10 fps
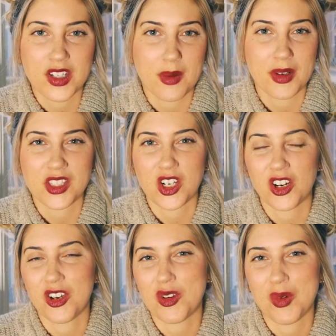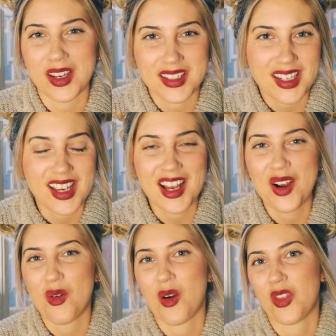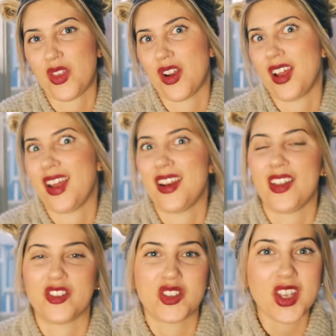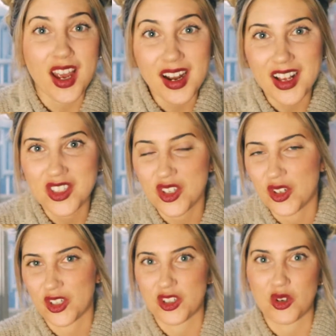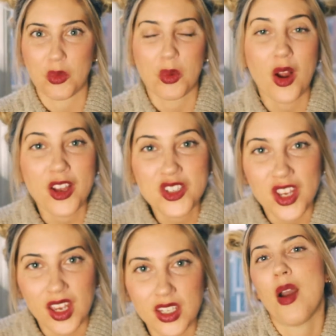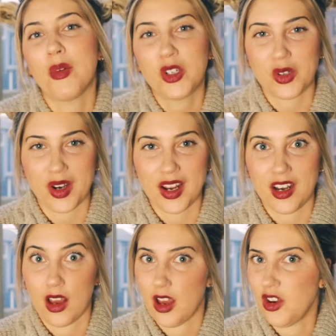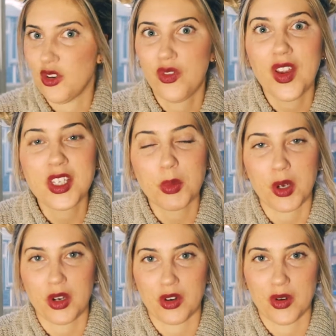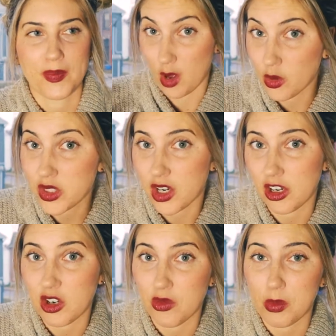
time I started a new idea or I thought I had another side hustle or a new project, I would create a new Facebook group, post on a new